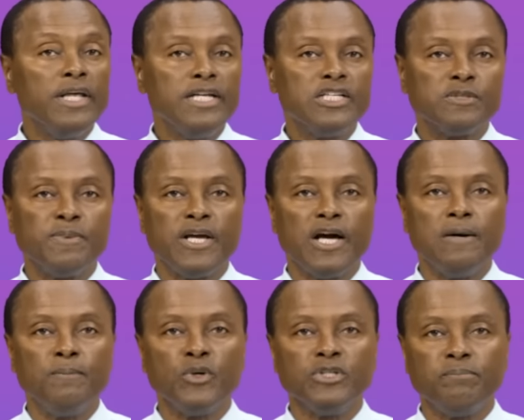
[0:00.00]
ages
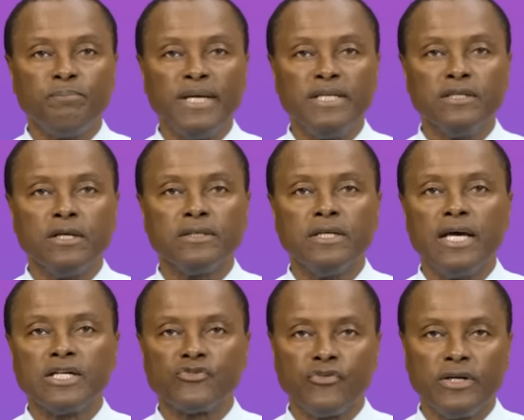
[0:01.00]
become more dependent on
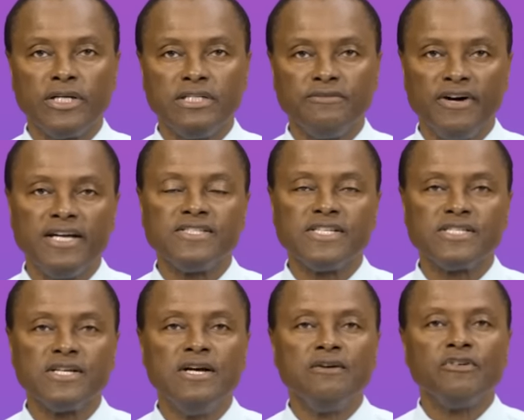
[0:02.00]
electronic devices